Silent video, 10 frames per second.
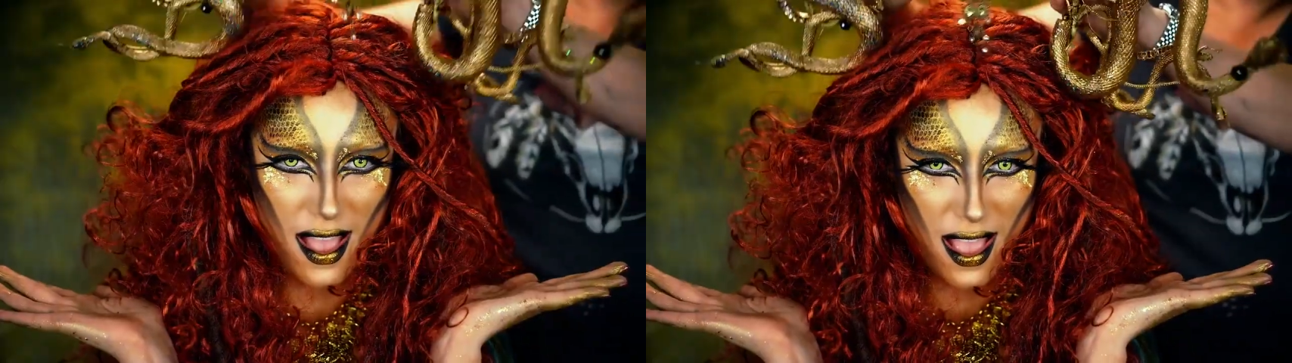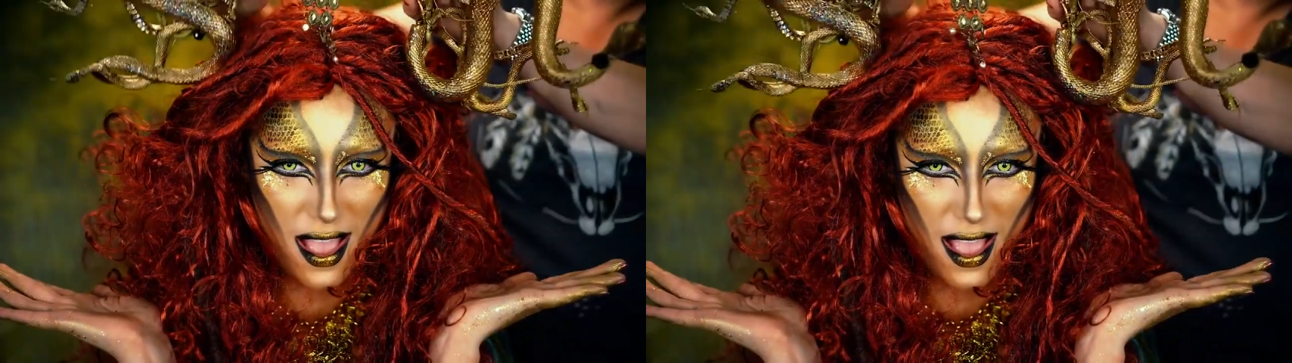I did
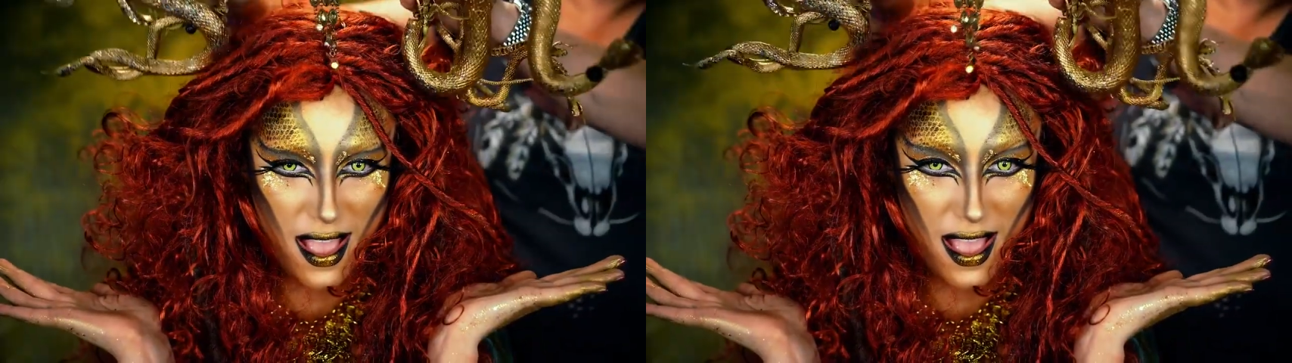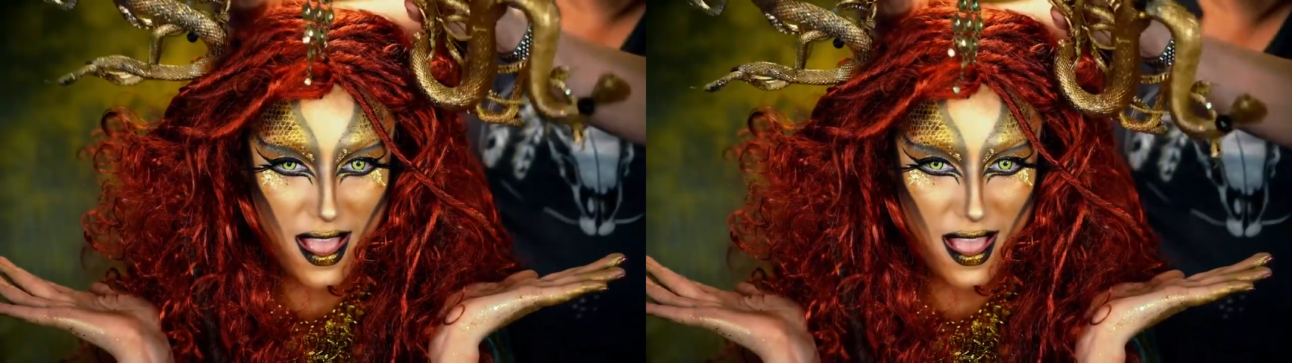make
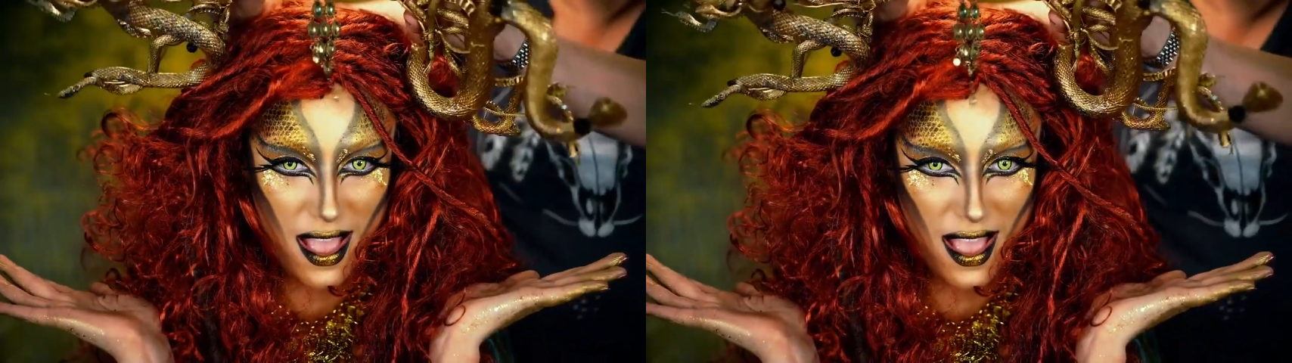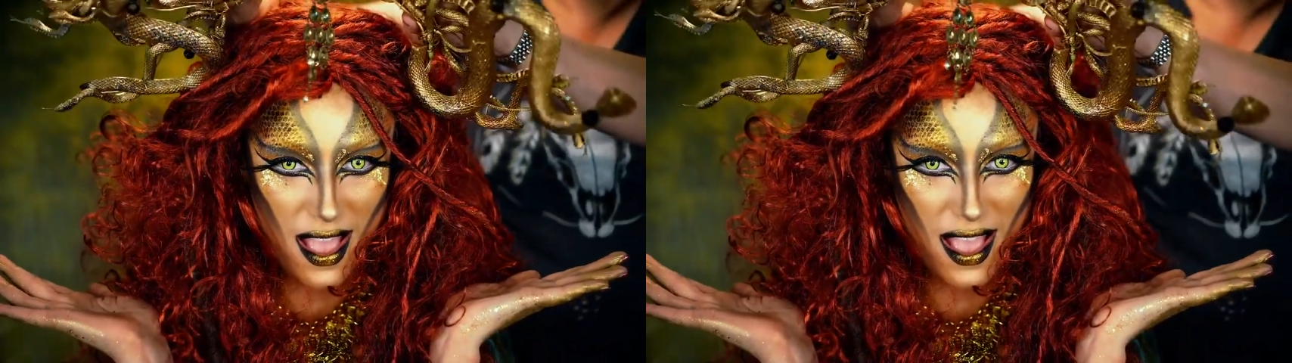myself
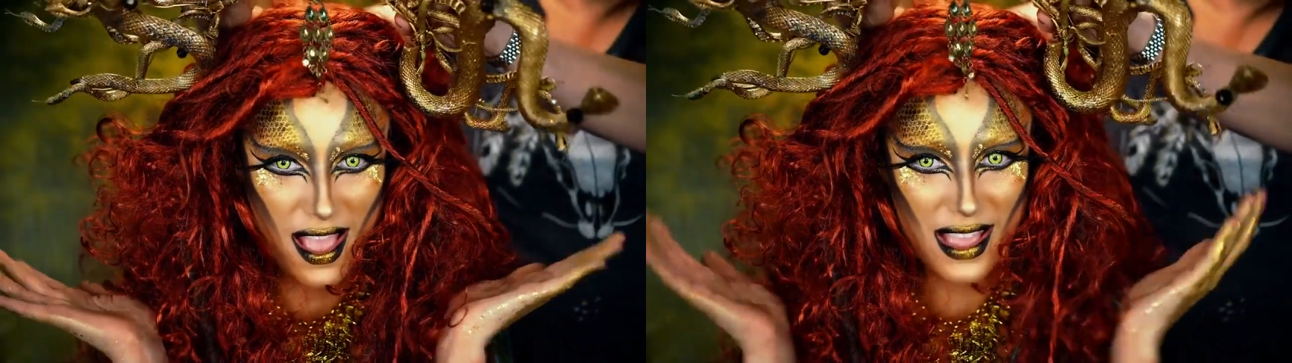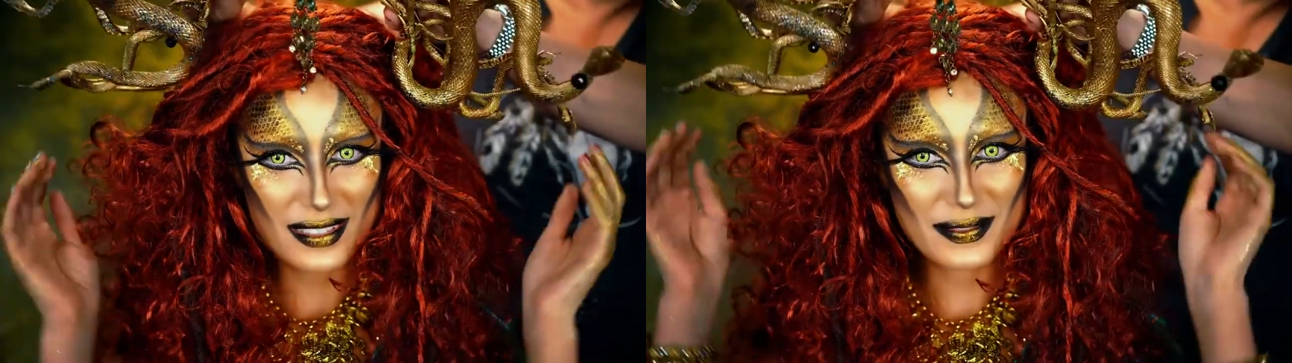out of
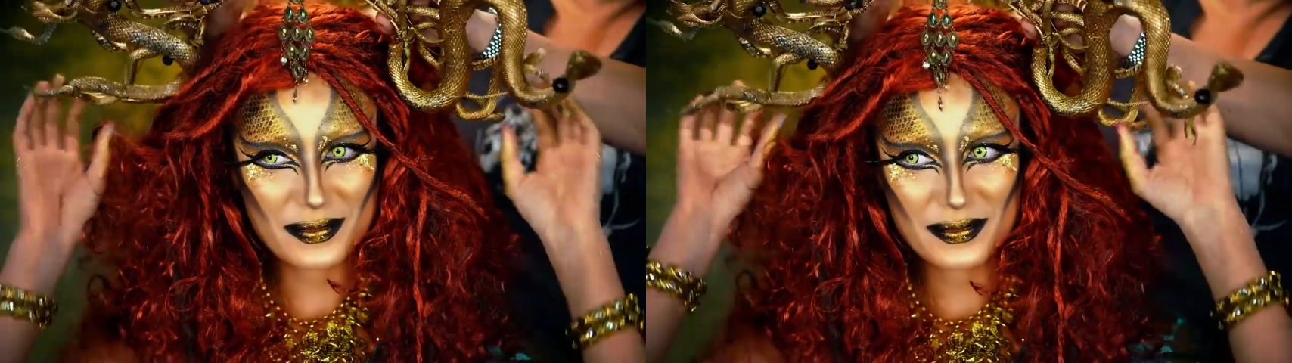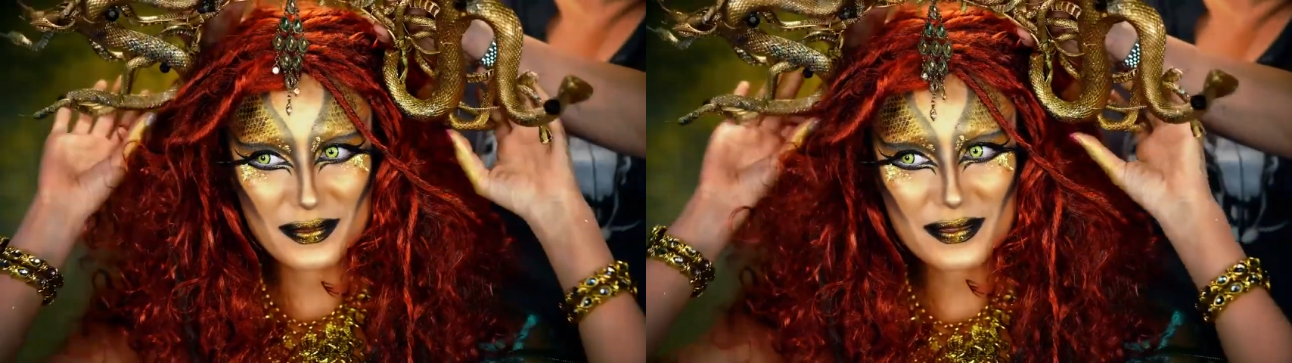some
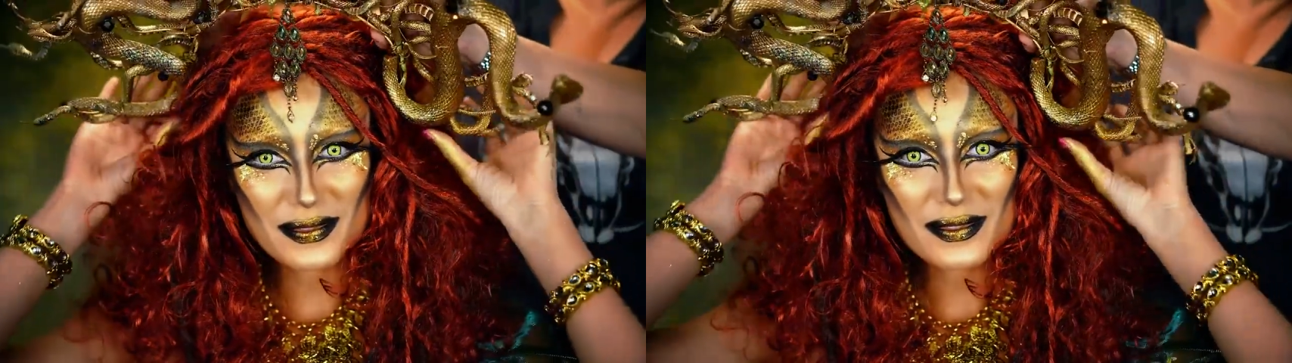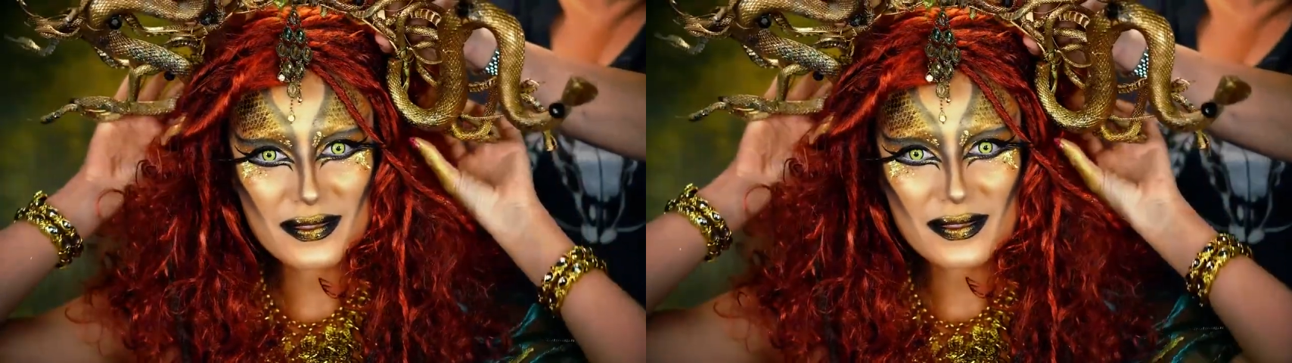plastic
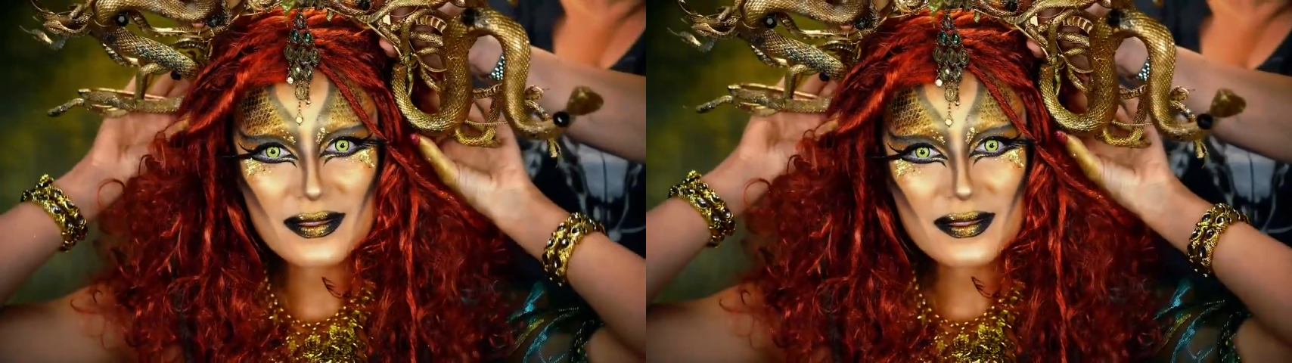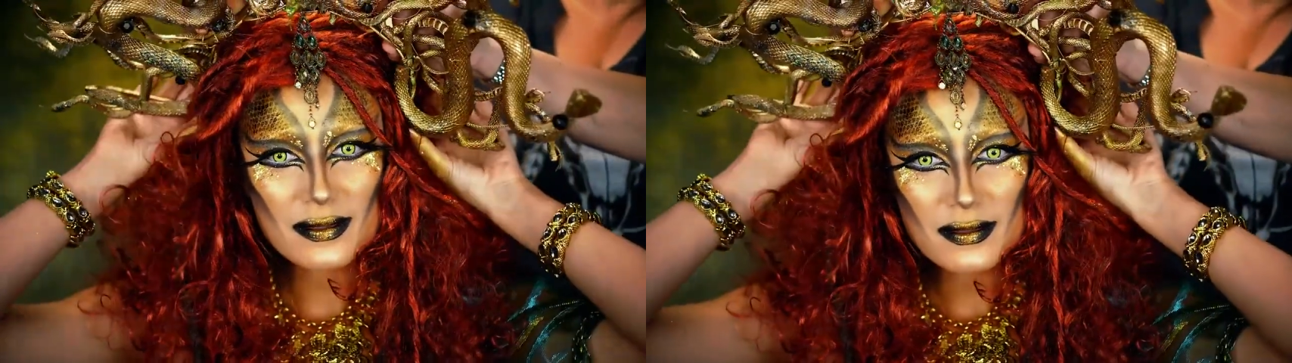snakes, spray
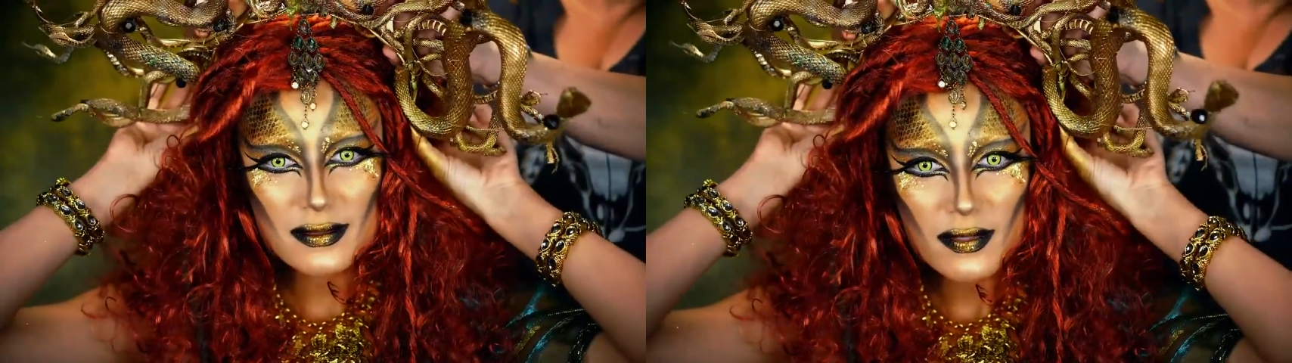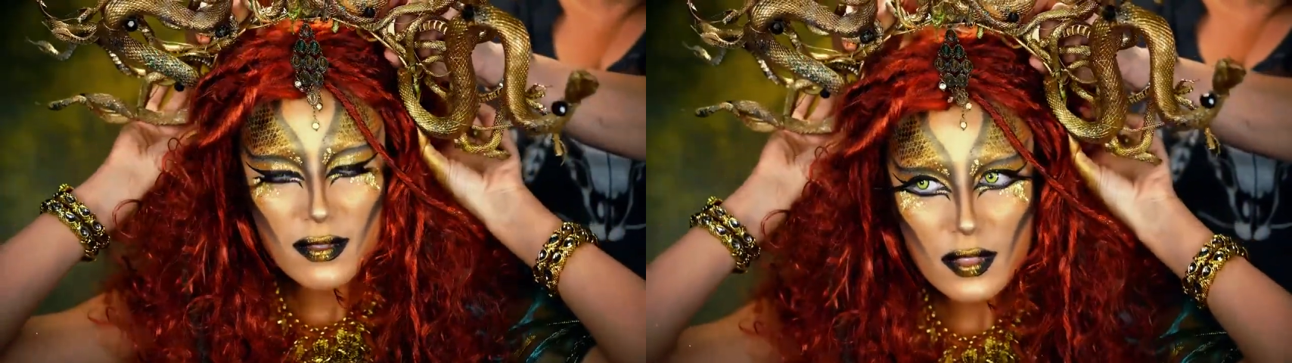painted
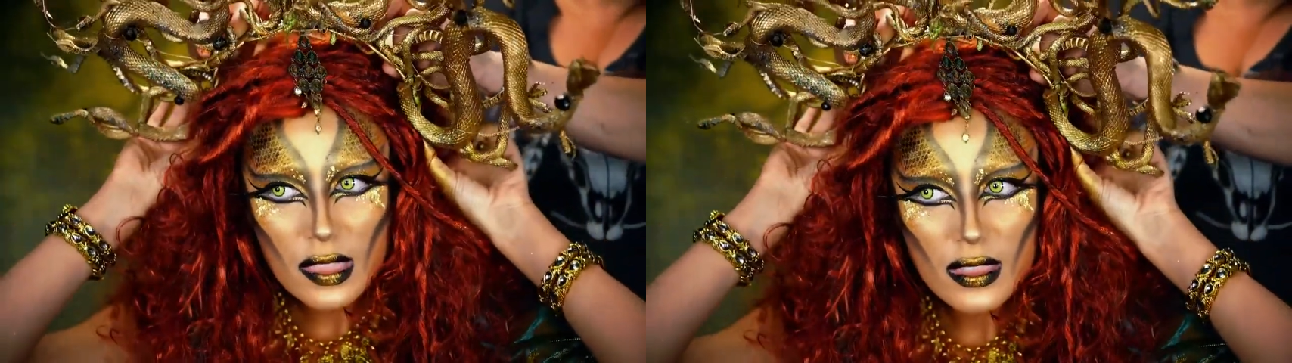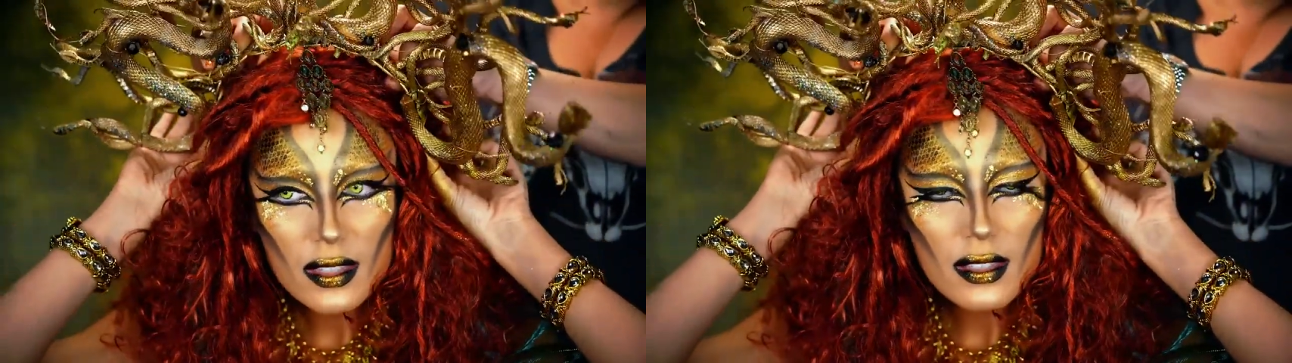them, and
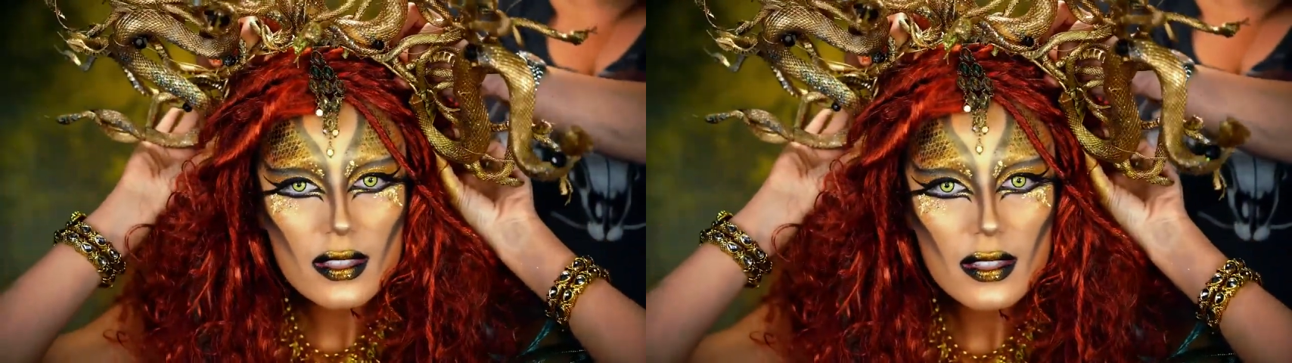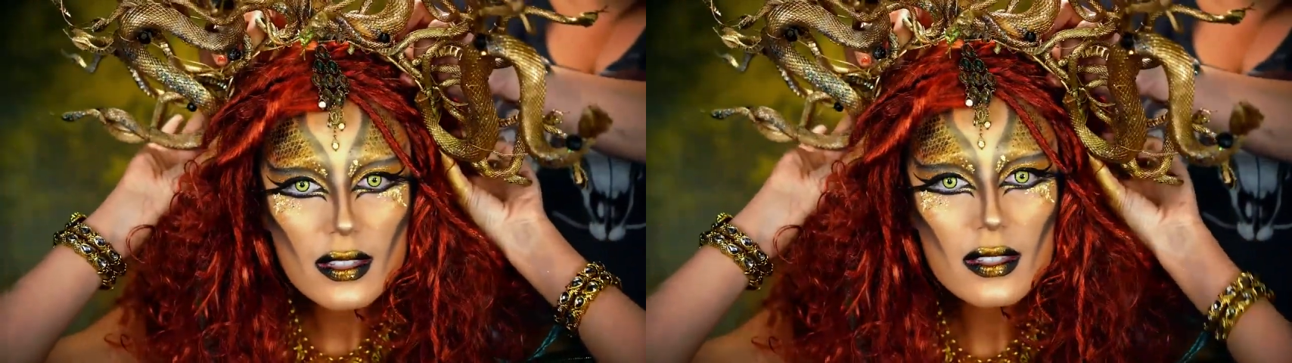added
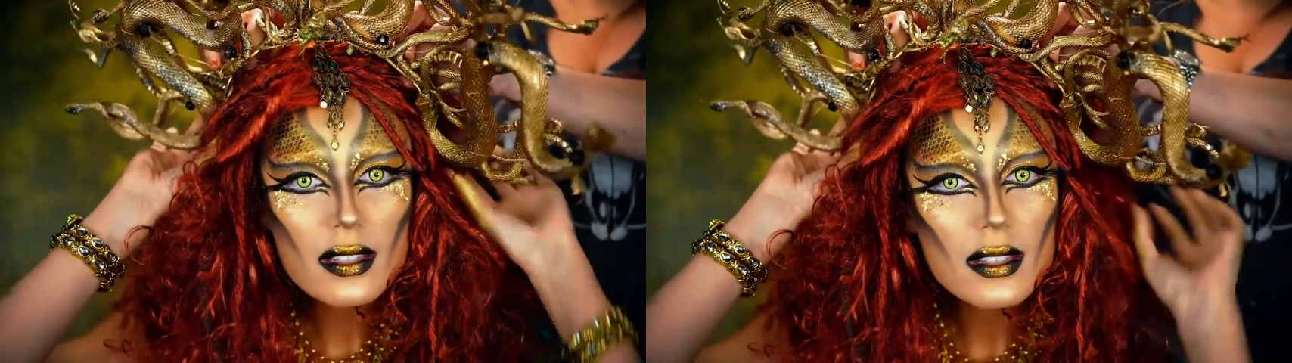glitter.